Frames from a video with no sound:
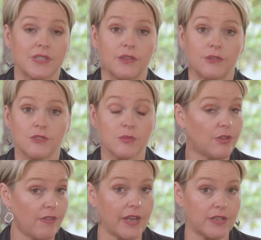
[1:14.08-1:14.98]
skills to
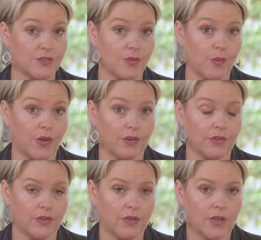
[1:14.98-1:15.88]
move out into the
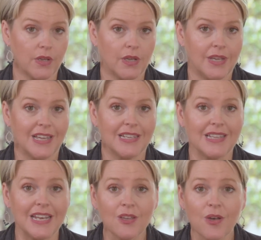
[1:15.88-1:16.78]
world
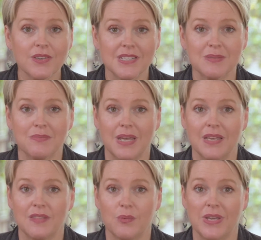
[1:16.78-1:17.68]
letting go doesn't
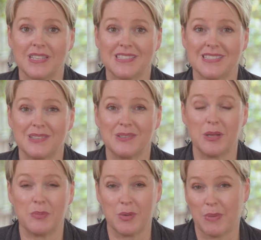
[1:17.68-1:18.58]
mean that we are still
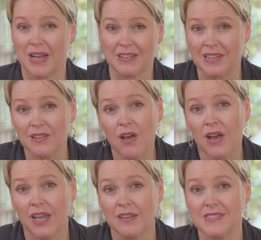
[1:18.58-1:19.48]
a big part of their
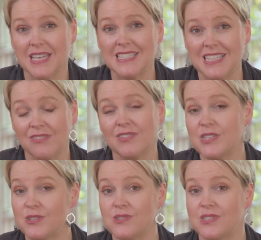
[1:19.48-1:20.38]
lives. They definitely
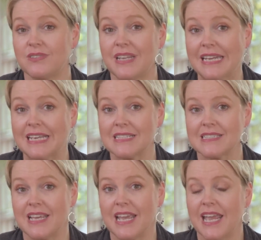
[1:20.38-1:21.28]
do still need us.